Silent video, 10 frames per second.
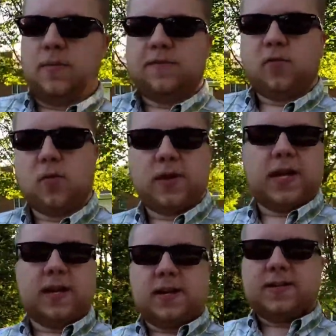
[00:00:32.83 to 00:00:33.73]
before we
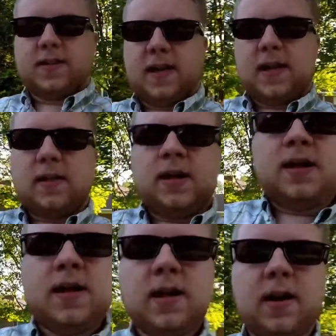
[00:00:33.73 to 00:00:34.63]
get into that,
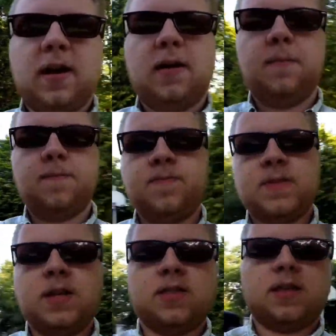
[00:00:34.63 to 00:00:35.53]

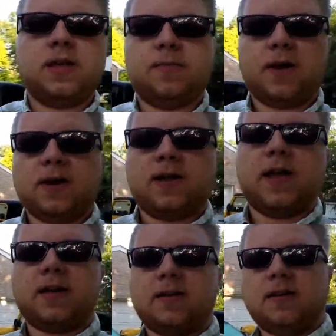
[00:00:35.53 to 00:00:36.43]
the
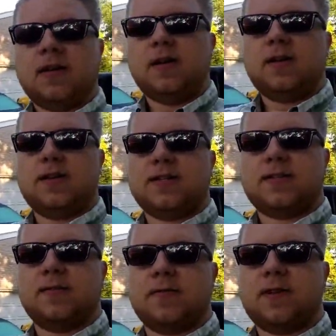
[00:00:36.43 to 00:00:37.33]
Pontiac is
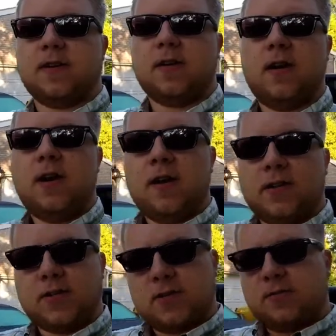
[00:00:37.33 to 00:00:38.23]
still here,
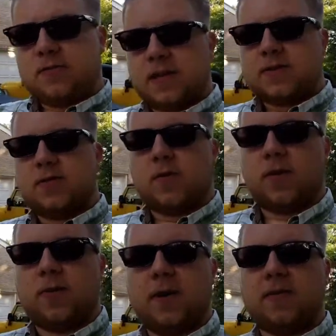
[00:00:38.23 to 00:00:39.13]
so don't get too
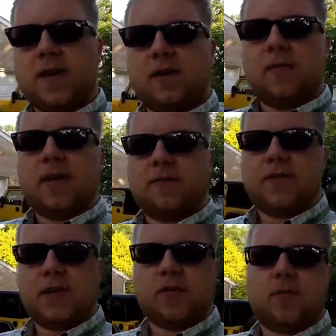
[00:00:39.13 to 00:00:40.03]
worried about that. I'll make a
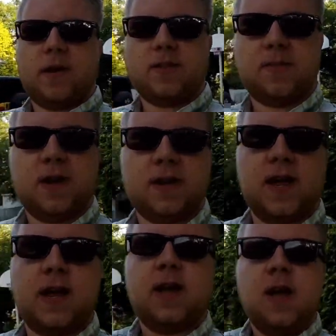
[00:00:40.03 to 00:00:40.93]
video about the
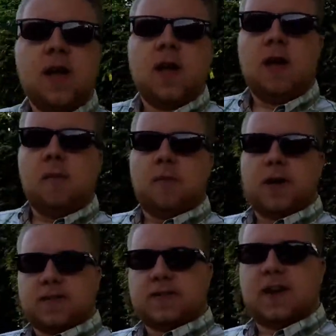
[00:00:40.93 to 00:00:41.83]
Pontiac.
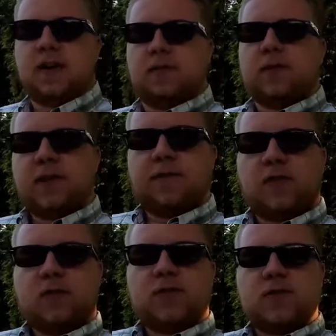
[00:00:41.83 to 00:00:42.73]
But without
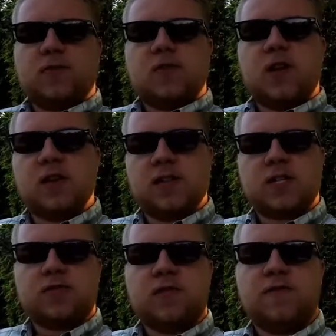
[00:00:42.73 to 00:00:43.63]
further ado,
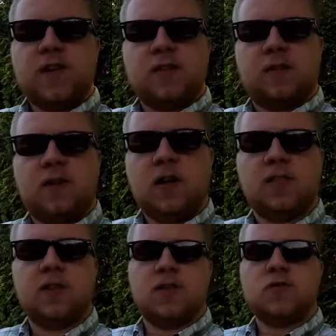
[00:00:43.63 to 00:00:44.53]
let's reveal
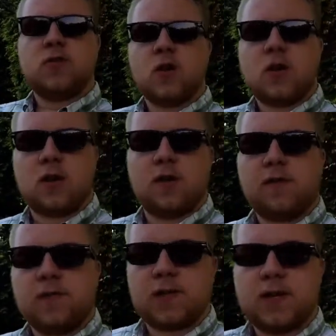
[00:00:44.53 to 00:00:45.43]
the new
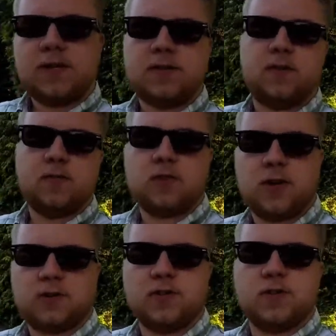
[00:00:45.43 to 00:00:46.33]
car for the Keystone
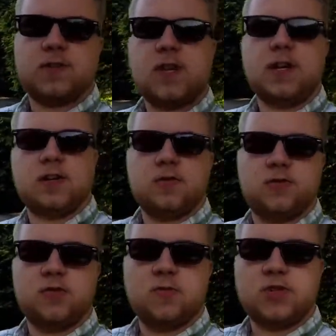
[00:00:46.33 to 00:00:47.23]
Productions
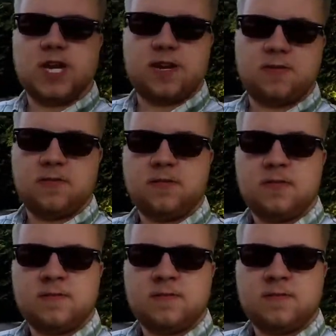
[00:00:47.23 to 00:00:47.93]
YouTube channel.